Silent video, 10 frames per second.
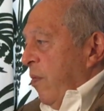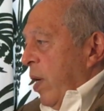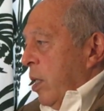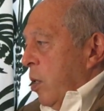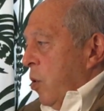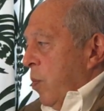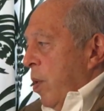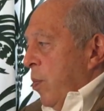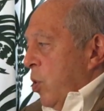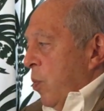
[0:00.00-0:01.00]
invited to the
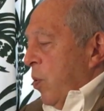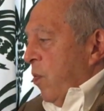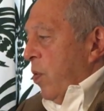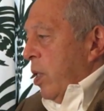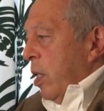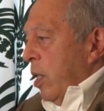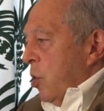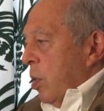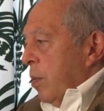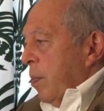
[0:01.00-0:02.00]
membership of the Federation.